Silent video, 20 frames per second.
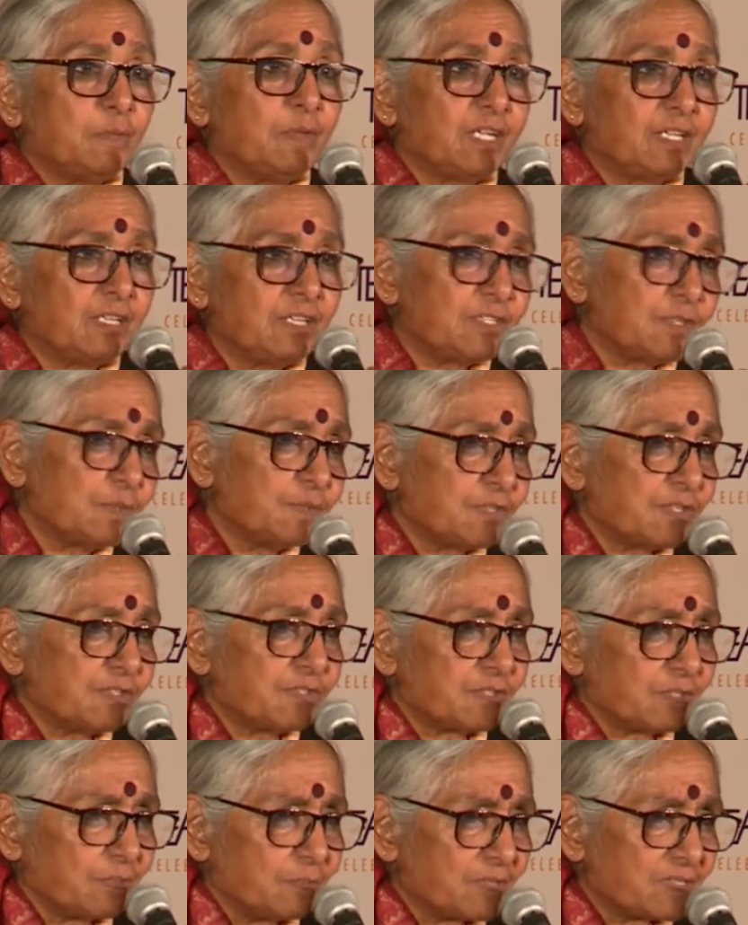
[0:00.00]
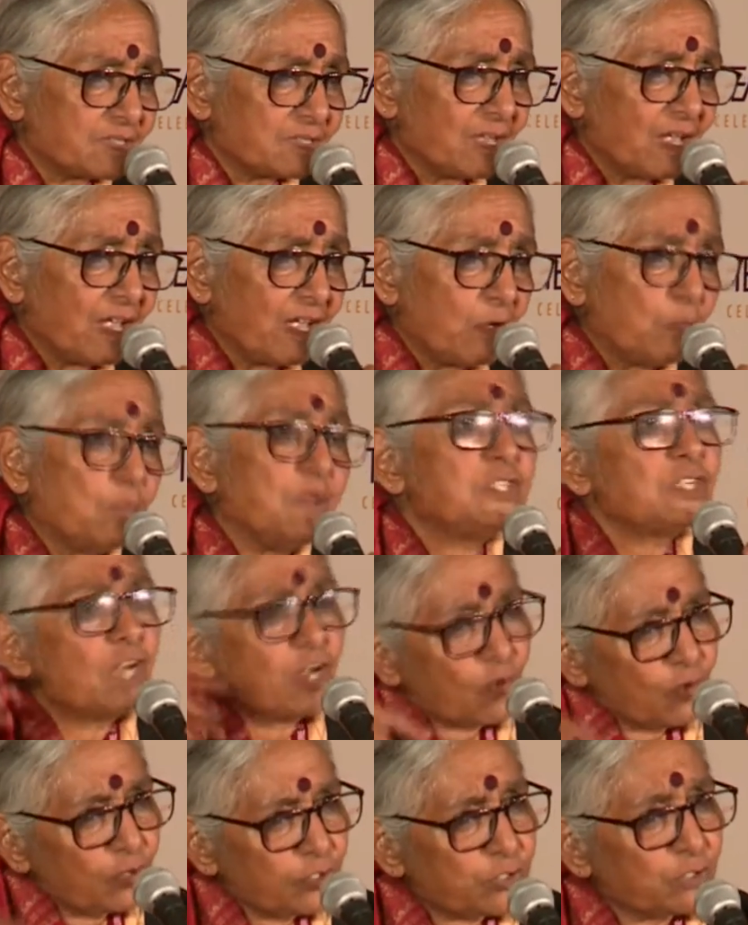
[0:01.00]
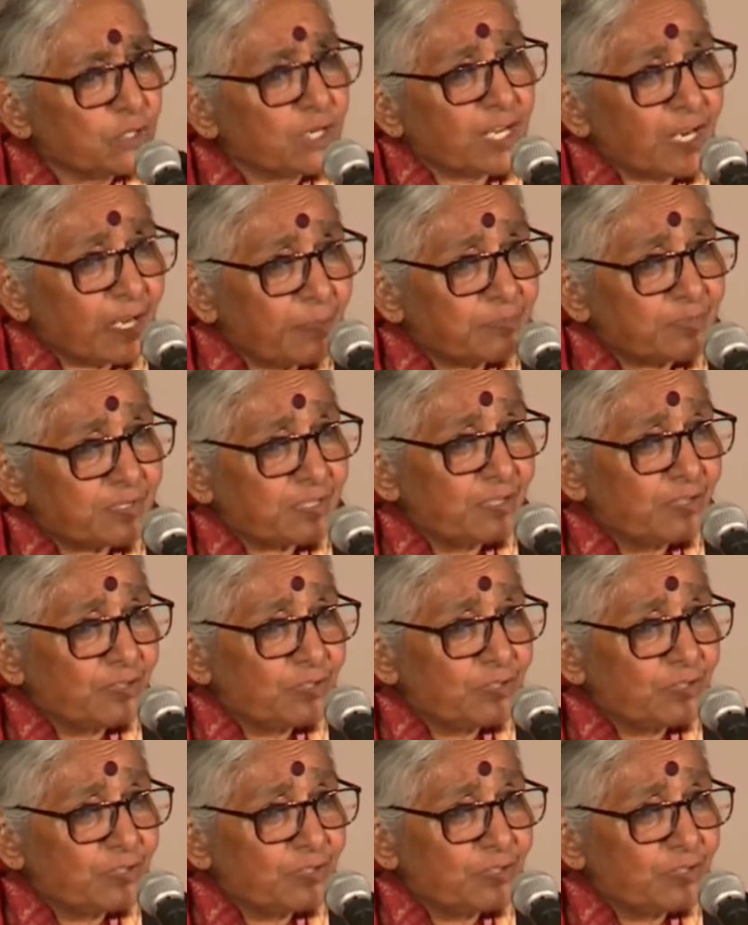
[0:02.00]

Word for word: mechanism systems, which are also corrupt.